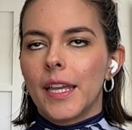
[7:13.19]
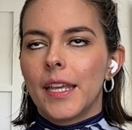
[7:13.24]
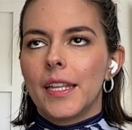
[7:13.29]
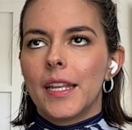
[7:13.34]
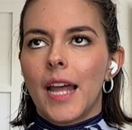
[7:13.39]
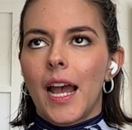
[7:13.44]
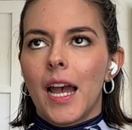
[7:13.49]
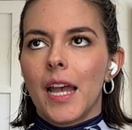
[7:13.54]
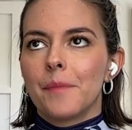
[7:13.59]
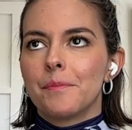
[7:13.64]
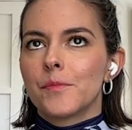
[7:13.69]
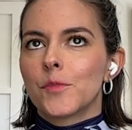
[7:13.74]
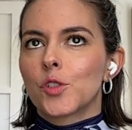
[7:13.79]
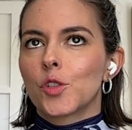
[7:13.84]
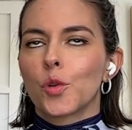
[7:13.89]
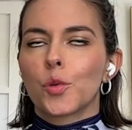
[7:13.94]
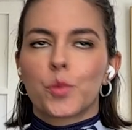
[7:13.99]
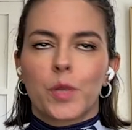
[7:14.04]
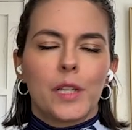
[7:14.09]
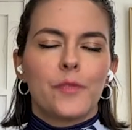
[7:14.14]
And I'm
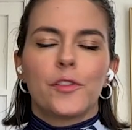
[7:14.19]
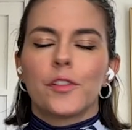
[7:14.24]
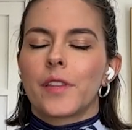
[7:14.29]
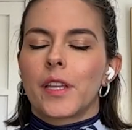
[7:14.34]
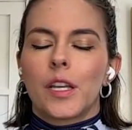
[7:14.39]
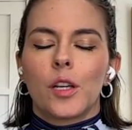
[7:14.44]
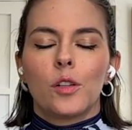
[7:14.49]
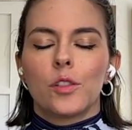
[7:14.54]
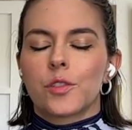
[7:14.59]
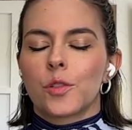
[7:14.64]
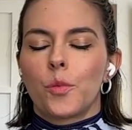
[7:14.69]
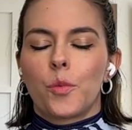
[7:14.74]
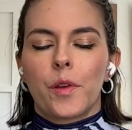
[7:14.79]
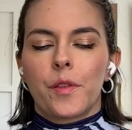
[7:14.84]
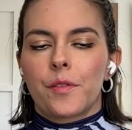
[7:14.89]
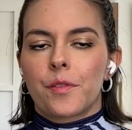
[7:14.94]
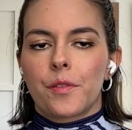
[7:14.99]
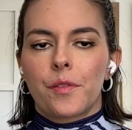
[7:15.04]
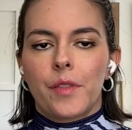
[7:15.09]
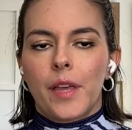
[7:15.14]
so grateful that I also
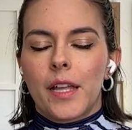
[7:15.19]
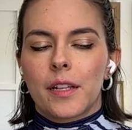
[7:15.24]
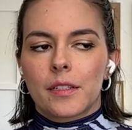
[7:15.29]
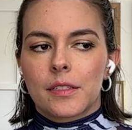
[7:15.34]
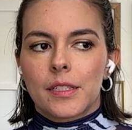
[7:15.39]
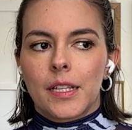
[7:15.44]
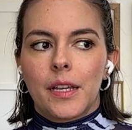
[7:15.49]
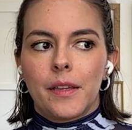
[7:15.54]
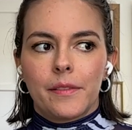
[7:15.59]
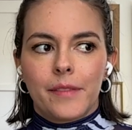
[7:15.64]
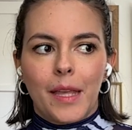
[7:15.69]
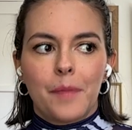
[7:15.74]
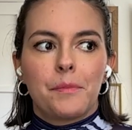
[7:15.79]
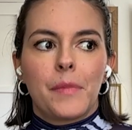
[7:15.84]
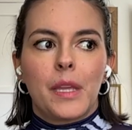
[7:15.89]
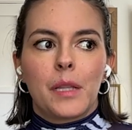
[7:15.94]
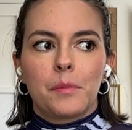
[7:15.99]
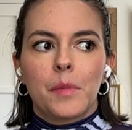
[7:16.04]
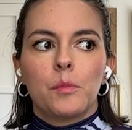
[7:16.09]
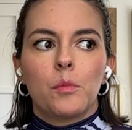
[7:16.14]
went through that because
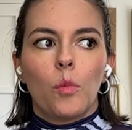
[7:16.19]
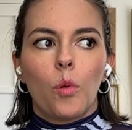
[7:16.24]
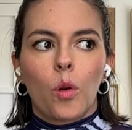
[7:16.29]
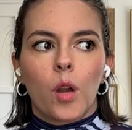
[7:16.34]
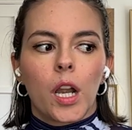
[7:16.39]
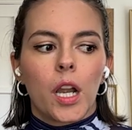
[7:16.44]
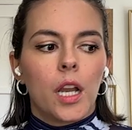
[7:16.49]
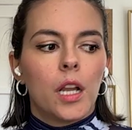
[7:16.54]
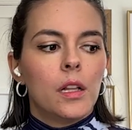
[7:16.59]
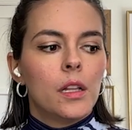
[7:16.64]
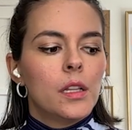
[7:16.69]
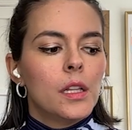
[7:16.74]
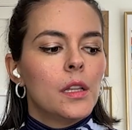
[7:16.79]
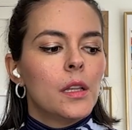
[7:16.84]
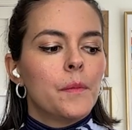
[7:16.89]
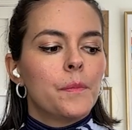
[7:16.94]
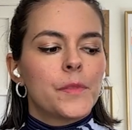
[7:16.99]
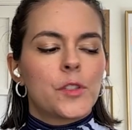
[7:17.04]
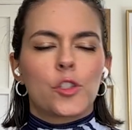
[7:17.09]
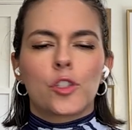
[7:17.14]
that made me more
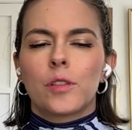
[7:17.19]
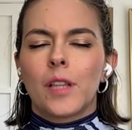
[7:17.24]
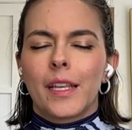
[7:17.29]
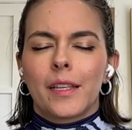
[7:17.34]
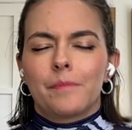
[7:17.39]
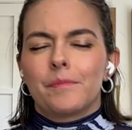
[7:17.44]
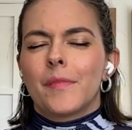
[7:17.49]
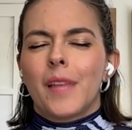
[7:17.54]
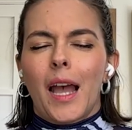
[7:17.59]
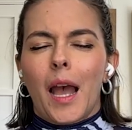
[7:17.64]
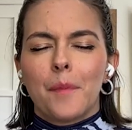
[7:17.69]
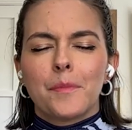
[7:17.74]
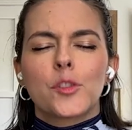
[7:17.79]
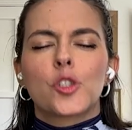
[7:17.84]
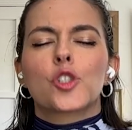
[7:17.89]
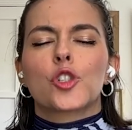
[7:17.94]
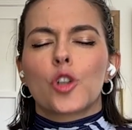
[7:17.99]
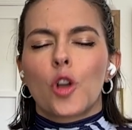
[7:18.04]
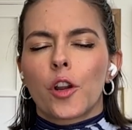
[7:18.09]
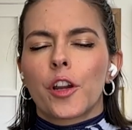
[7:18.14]
like I'm
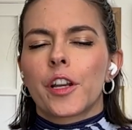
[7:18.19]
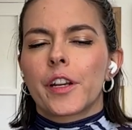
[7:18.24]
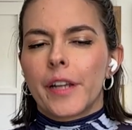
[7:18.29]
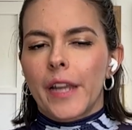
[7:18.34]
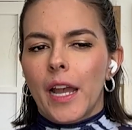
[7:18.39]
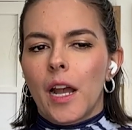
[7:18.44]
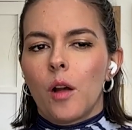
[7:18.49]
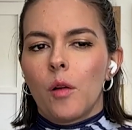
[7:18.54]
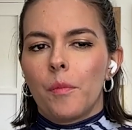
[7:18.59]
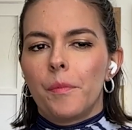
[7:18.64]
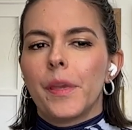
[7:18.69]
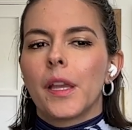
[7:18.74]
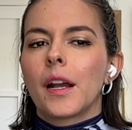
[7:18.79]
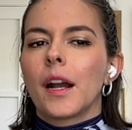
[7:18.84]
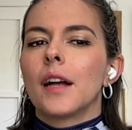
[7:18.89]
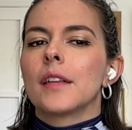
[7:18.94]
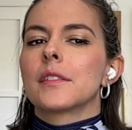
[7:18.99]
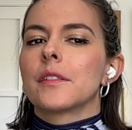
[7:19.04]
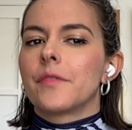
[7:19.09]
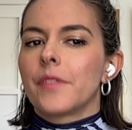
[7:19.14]
stronger now
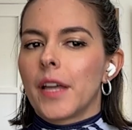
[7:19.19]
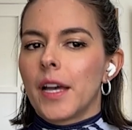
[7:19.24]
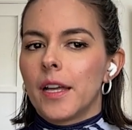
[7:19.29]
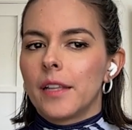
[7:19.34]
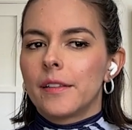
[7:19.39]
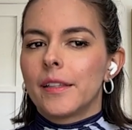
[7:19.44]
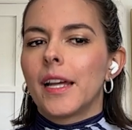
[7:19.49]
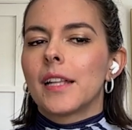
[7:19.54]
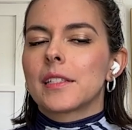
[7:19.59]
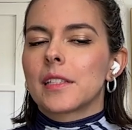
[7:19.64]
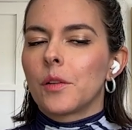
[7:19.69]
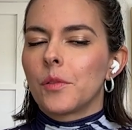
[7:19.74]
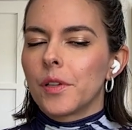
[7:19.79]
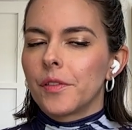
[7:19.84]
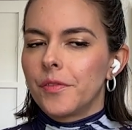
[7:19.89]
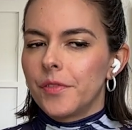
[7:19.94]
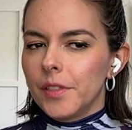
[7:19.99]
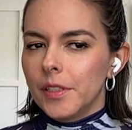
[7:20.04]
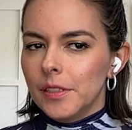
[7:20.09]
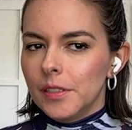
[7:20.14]
because of that. That's how
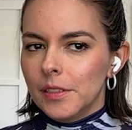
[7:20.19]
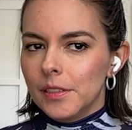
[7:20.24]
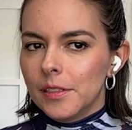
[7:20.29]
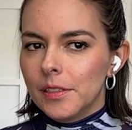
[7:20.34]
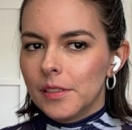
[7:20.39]
I feel.